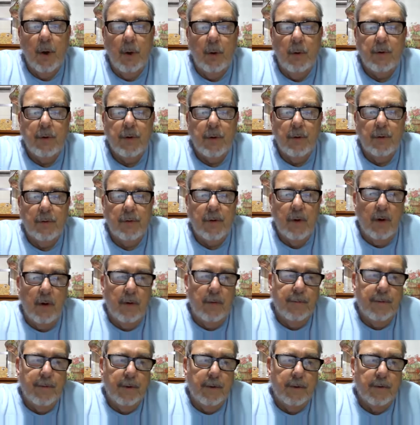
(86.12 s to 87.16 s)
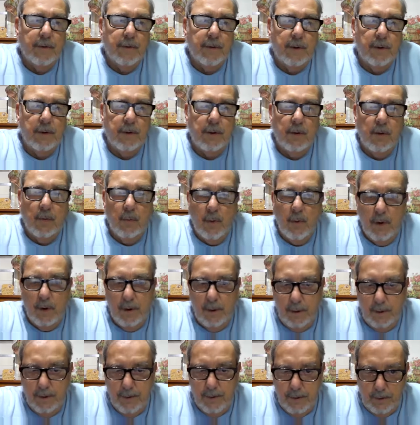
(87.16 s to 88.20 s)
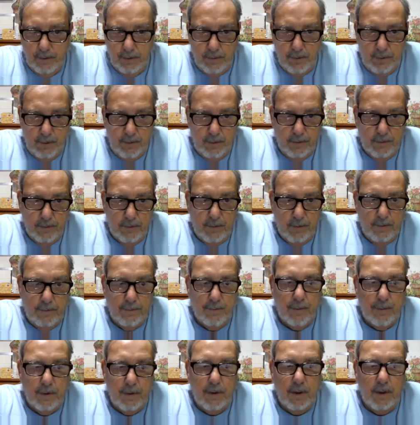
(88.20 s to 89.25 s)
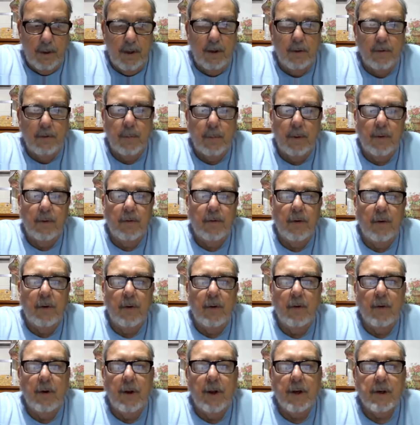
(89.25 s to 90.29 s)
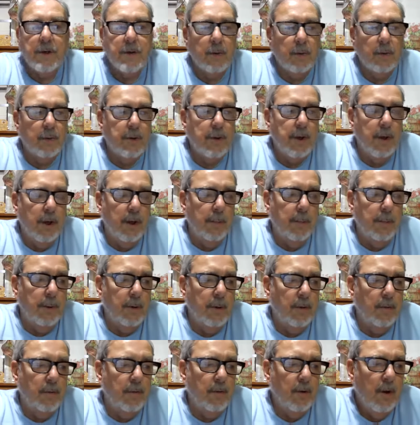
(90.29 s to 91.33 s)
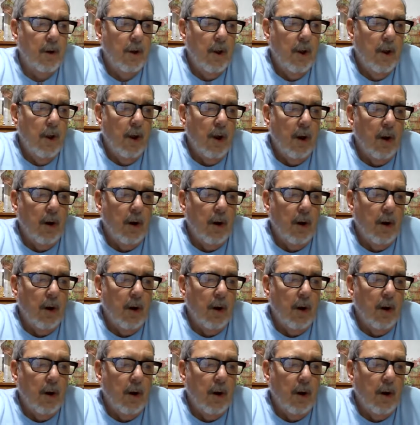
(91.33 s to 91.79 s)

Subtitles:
The coach is going to fill us in on where he thinks his defending HBCU national champions